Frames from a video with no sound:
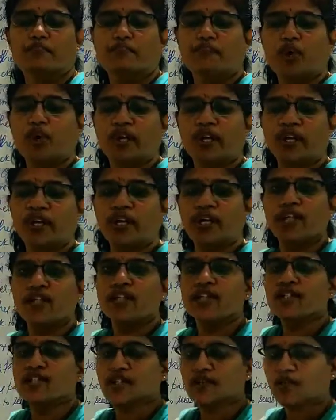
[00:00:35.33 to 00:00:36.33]
body.
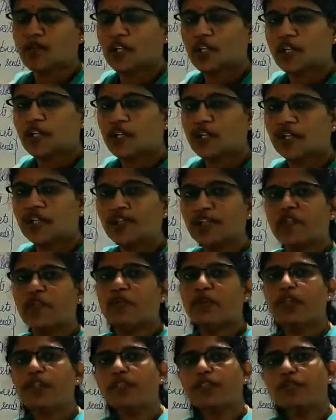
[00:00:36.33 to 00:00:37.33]
Similarly,
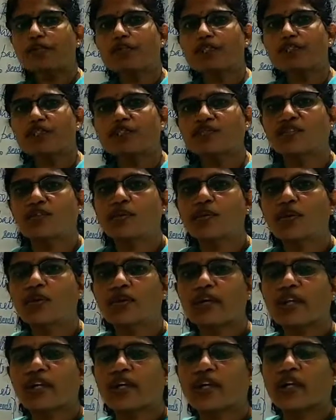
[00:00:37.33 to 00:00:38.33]
from other parts of the
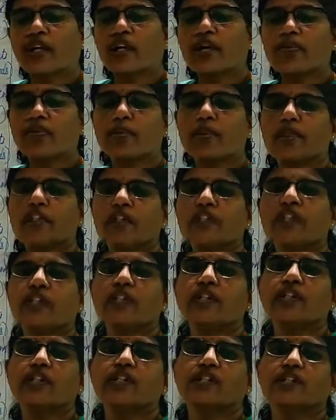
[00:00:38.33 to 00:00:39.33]
body, carbon
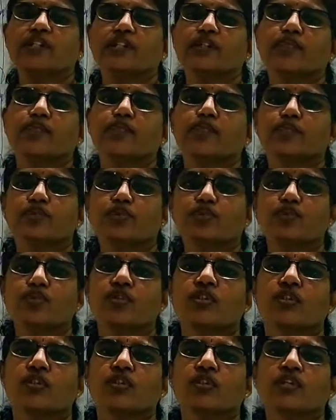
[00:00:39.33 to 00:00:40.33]
dioxide
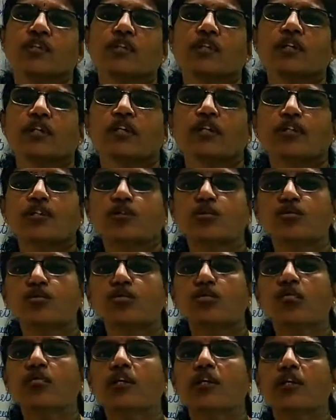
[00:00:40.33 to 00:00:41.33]
moves
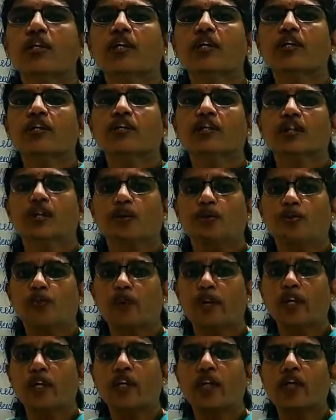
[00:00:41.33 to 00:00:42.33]
through a
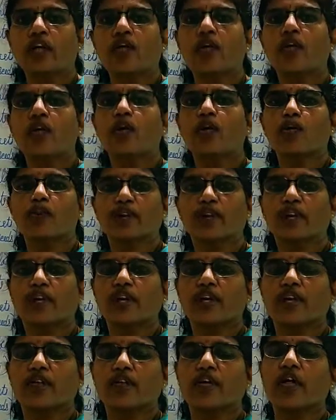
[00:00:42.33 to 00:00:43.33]
vein called
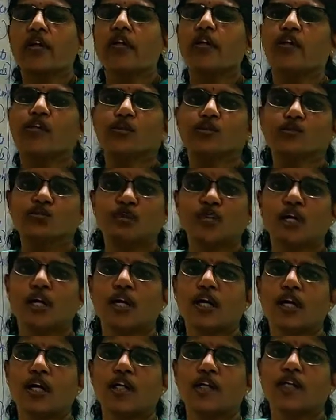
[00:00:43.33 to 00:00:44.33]
vena cava to the
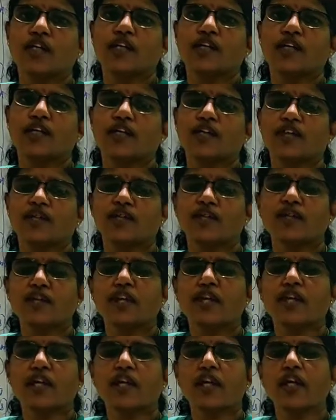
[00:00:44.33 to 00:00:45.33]
heart. From there
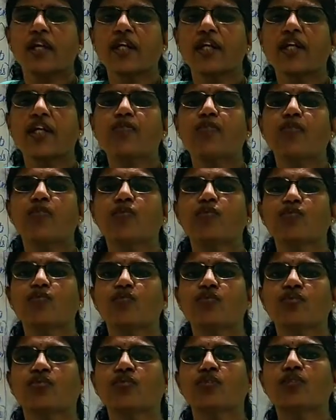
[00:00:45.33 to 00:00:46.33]
again it moves
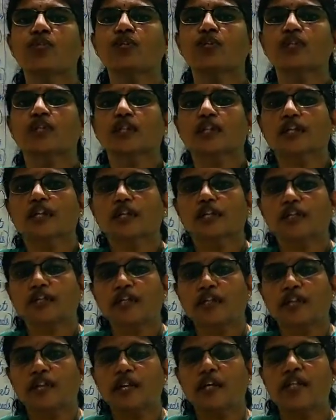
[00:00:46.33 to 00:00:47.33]
to
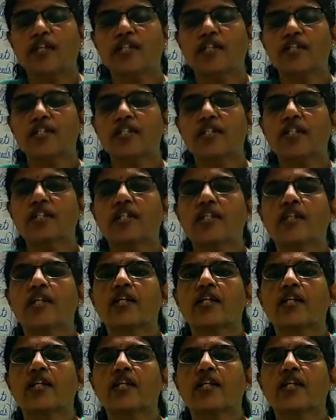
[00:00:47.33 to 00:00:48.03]
lungs